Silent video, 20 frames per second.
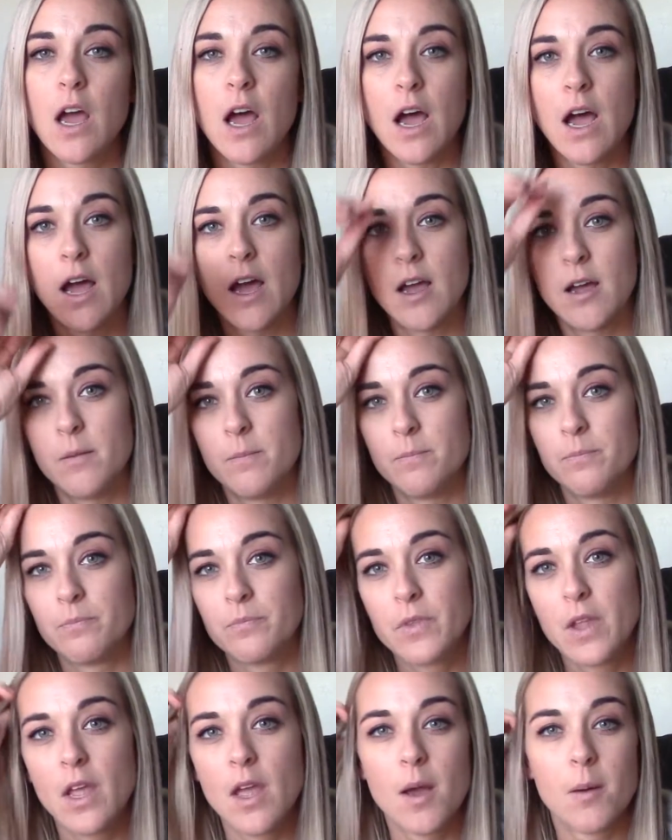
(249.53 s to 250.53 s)
Um,
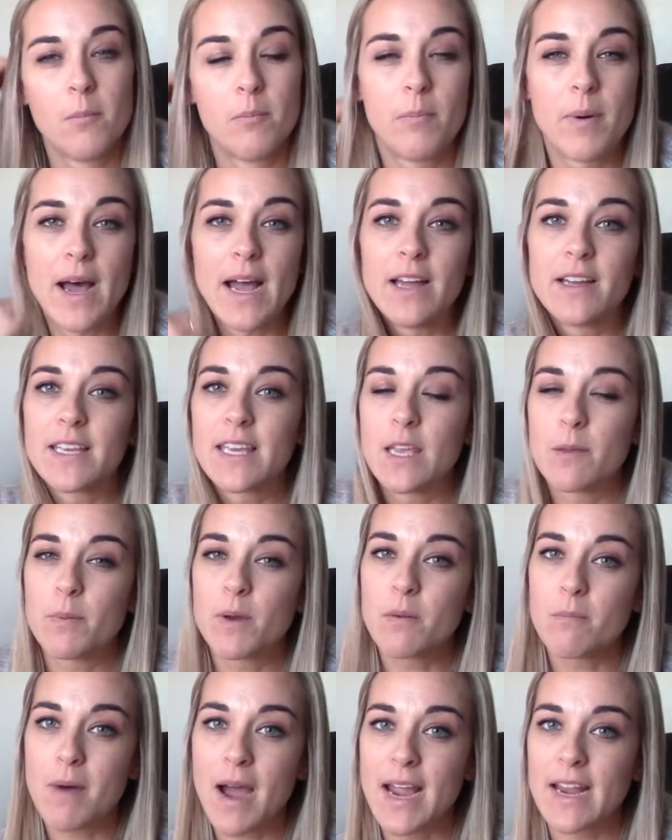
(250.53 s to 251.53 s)
but keep
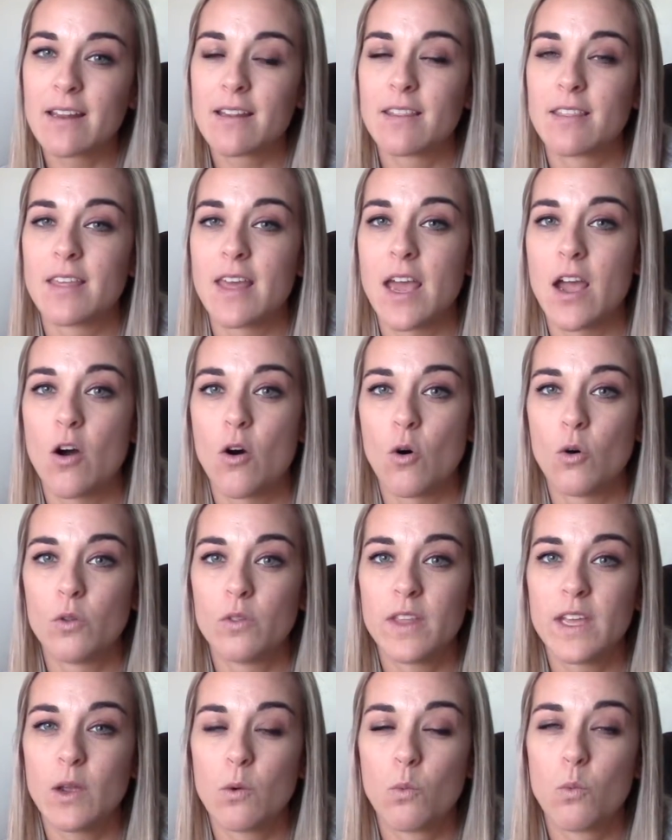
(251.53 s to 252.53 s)
in mind that
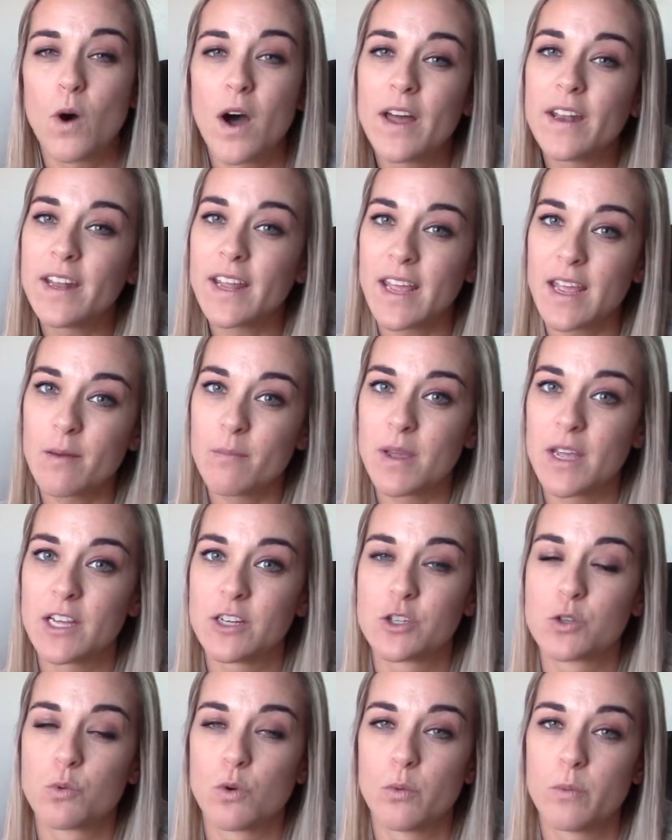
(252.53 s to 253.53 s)
only one
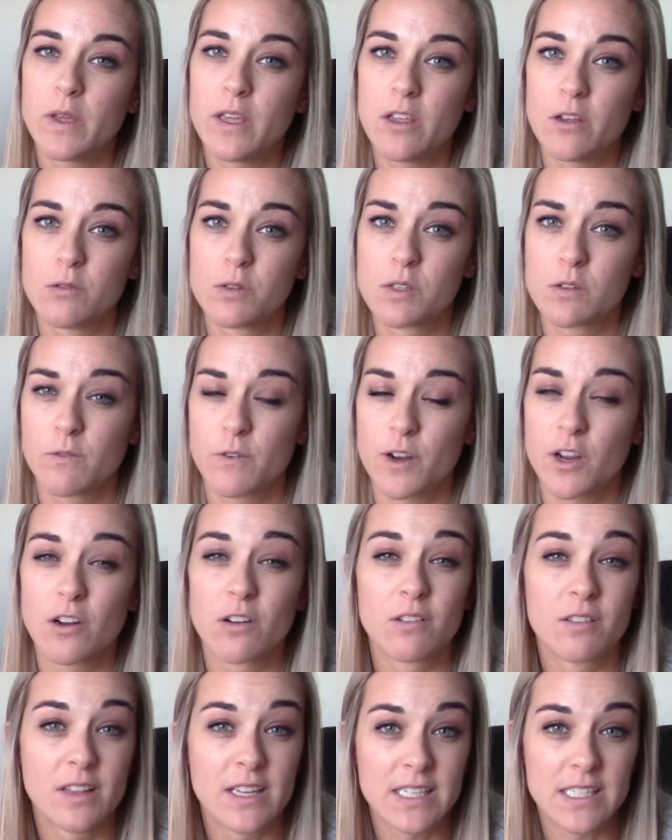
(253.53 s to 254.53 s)
image will be used for
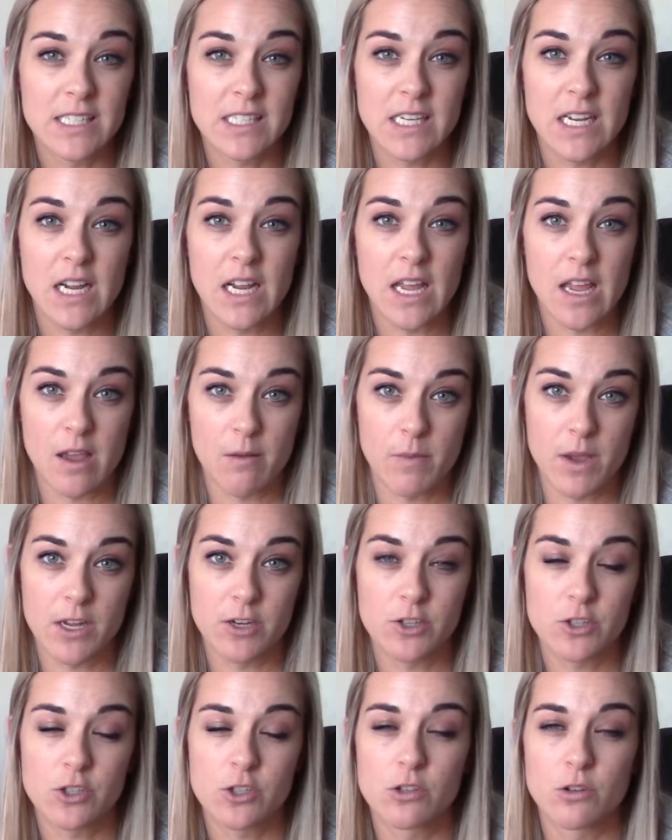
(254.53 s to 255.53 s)
your listing
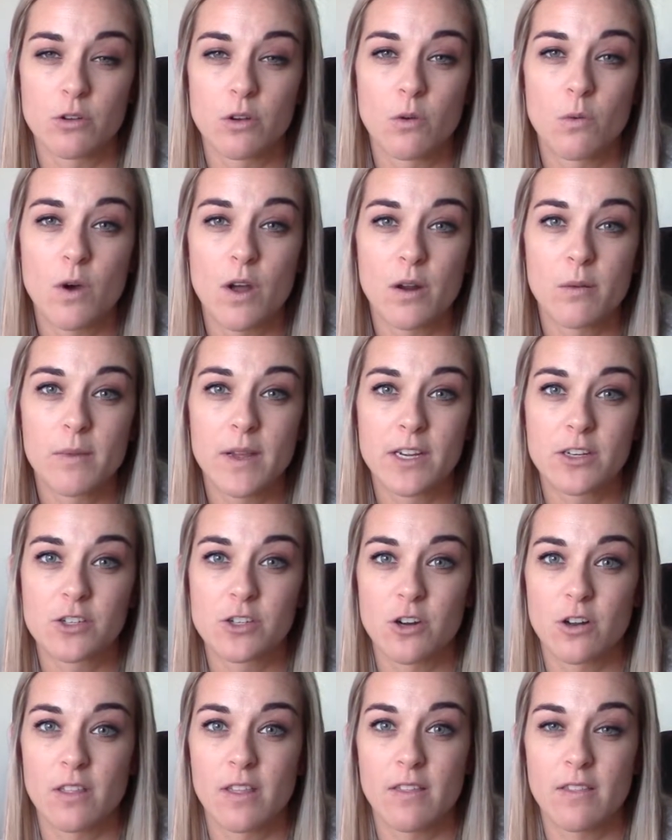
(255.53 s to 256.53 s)
image. So you wanna make
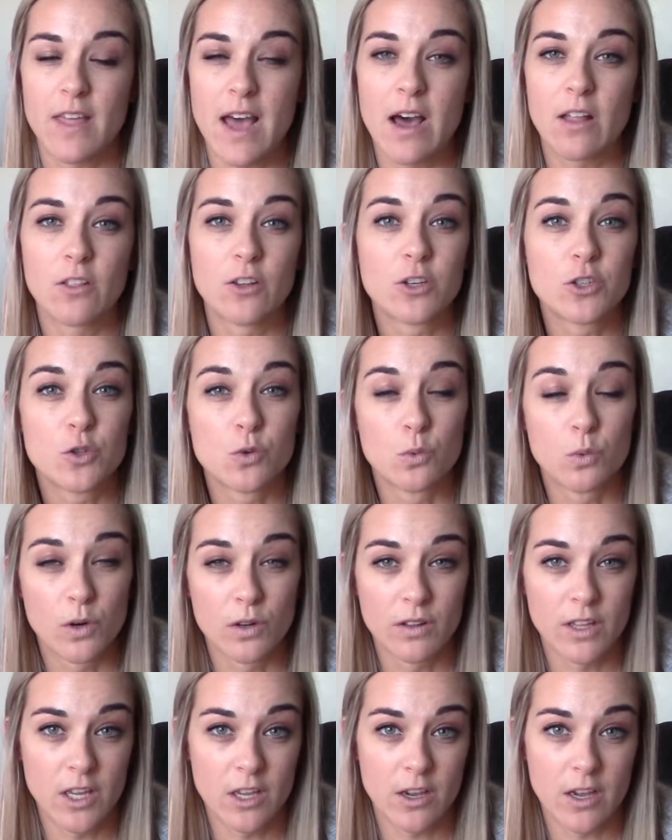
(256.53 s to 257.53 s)
sure that that looks
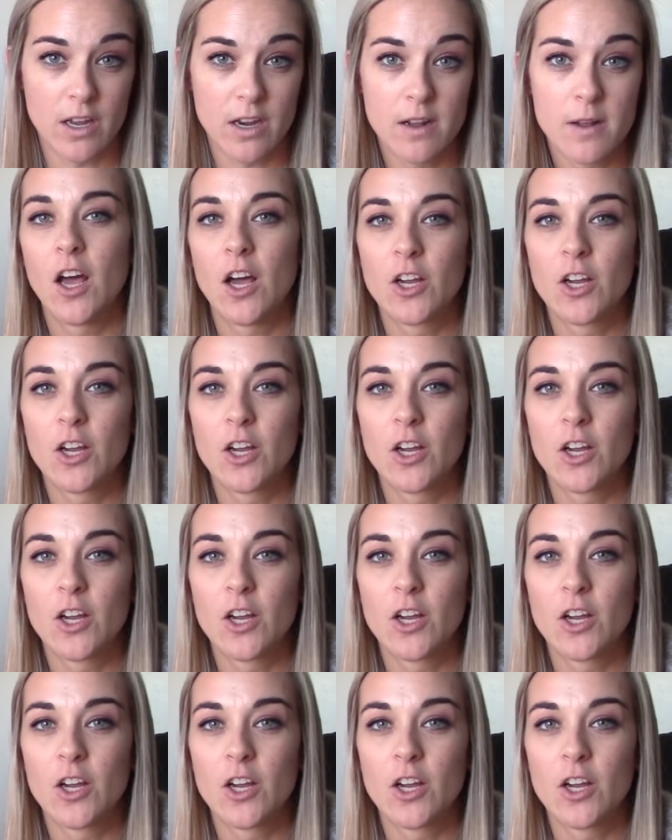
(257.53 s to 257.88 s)
really good.